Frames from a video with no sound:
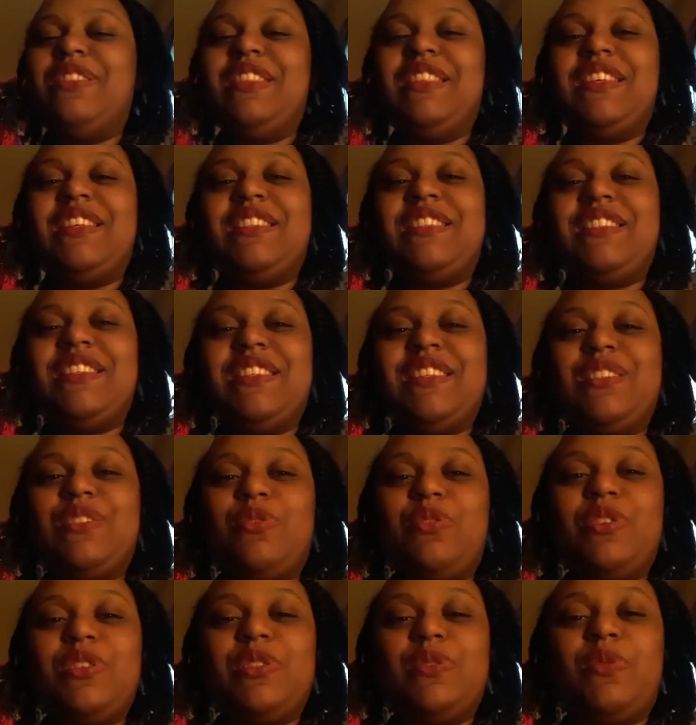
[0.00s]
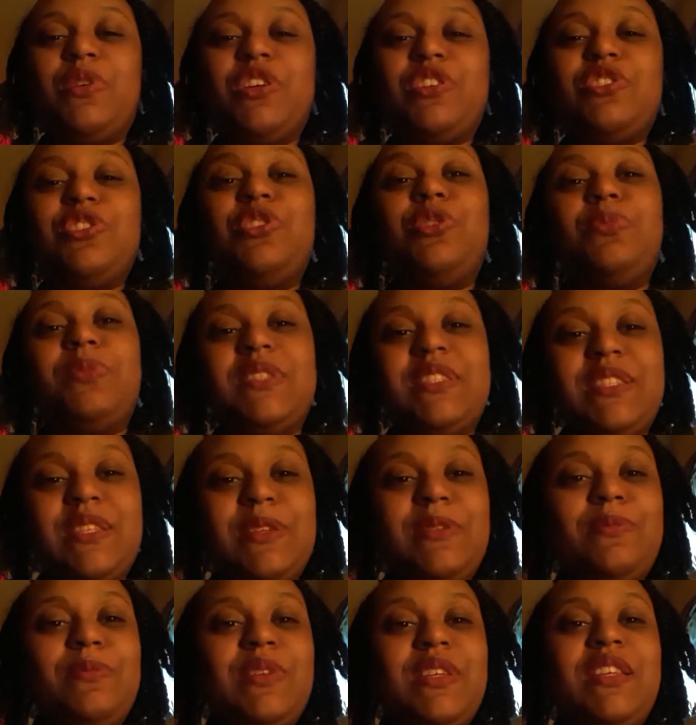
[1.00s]
this is going to work. So you'll be
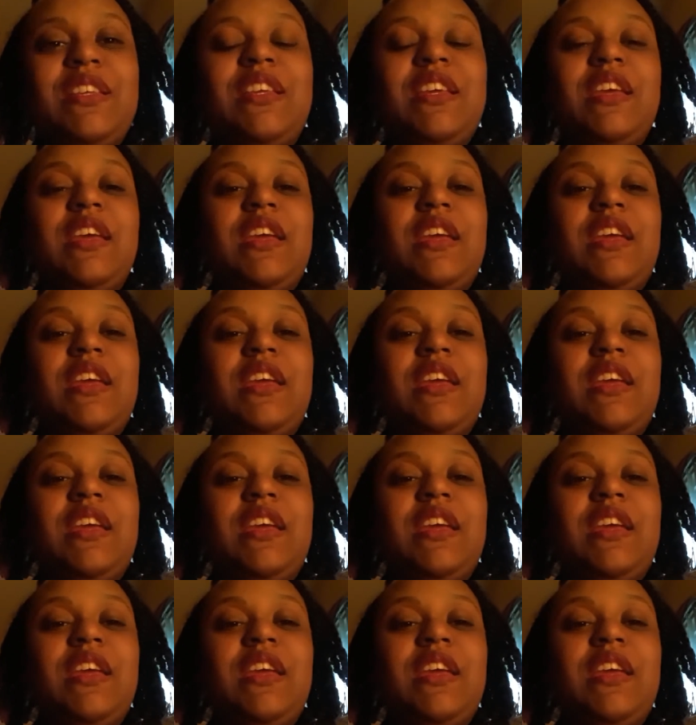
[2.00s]
seeing me